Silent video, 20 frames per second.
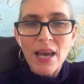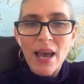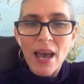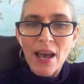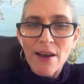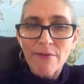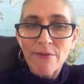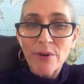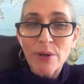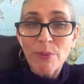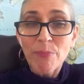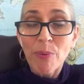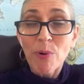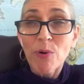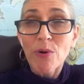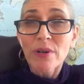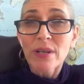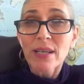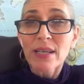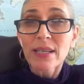have
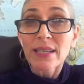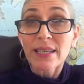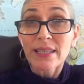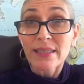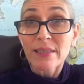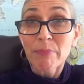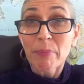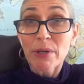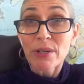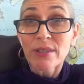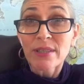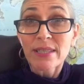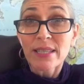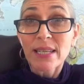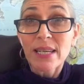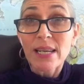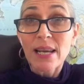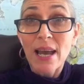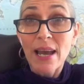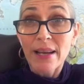reported experiencing